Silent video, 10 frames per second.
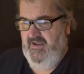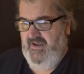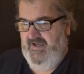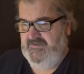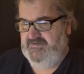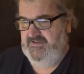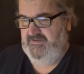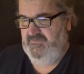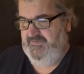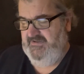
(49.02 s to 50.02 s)
As he
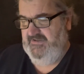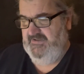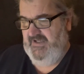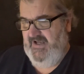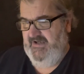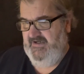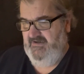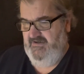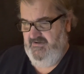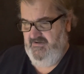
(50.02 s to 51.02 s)
defeated dying,
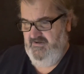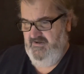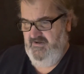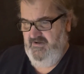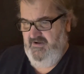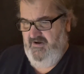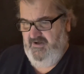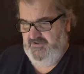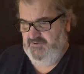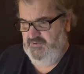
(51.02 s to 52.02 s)

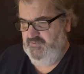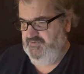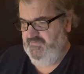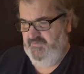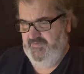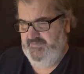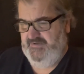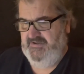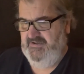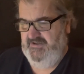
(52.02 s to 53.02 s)
on whose
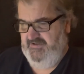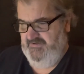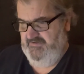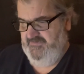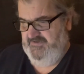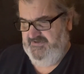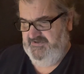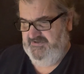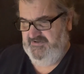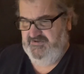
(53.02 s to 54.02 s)
forbidden ear the
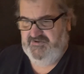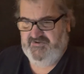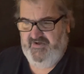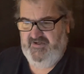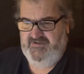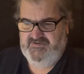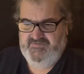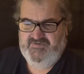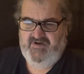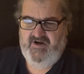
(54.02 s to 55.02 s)
distant strains of
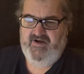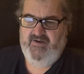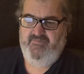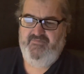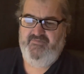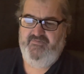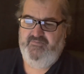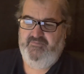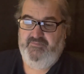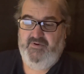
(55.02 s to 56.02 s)
triumph
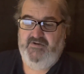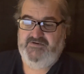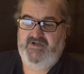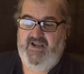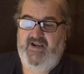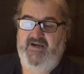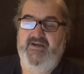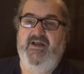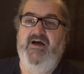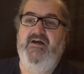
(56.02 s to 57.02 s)
burst
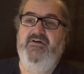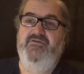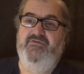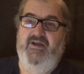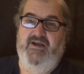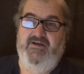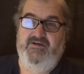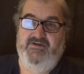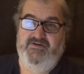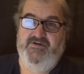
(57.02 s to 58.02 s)
agonized and
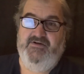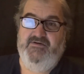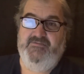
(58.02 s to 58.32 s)
clear.